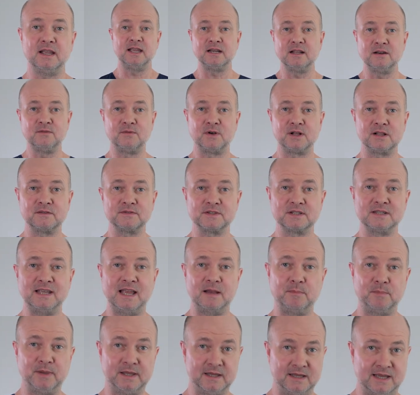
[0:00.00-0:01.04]
It involves
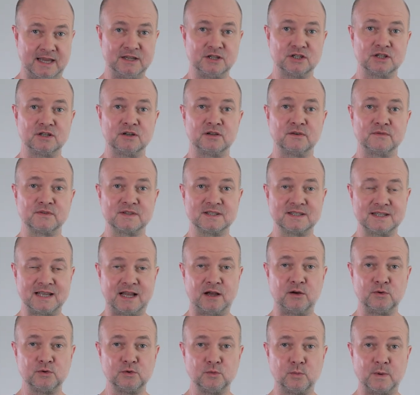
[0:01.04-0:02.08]
the application of
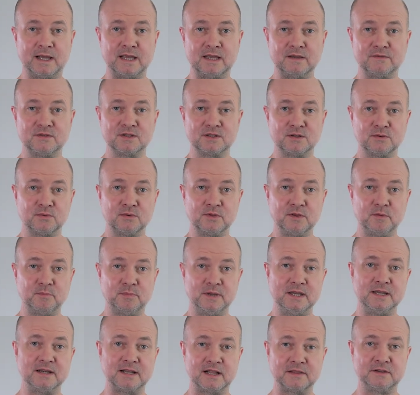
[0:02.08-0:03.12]
sound waves to the
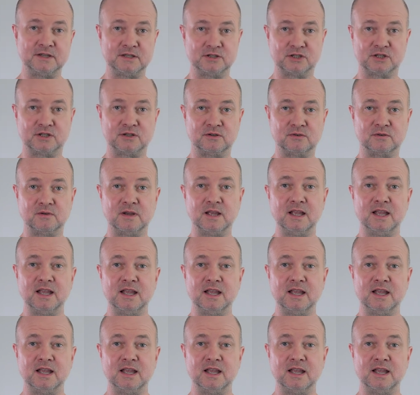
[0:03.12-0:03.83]
penile tissue.